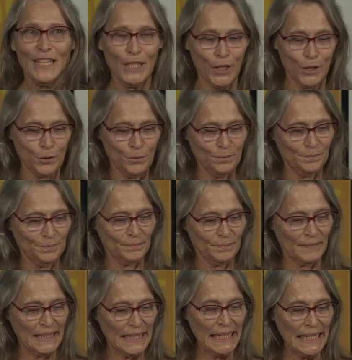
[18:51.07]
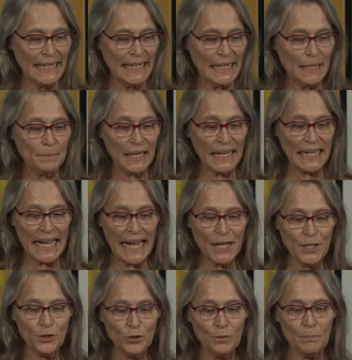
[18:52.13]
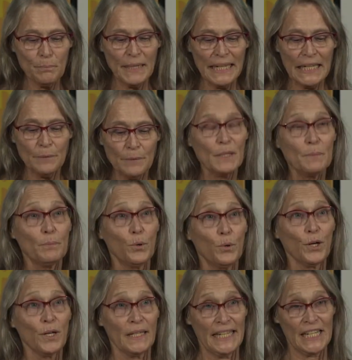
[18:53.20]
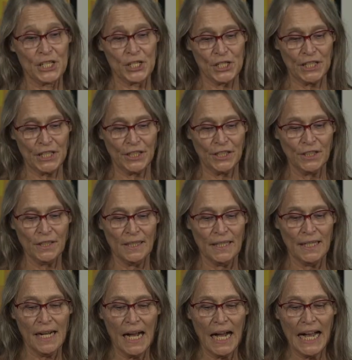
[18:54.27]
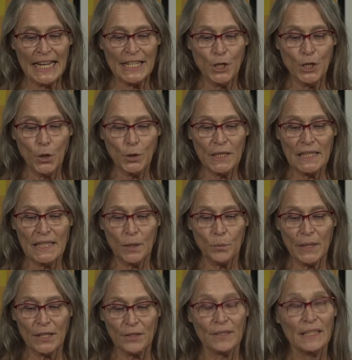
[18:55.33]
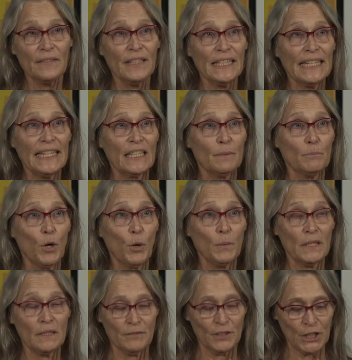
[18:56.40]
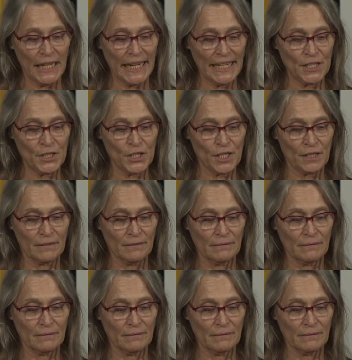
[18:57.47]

Hello. In my annual meeting report last year, I noted that we are living in a moment of change.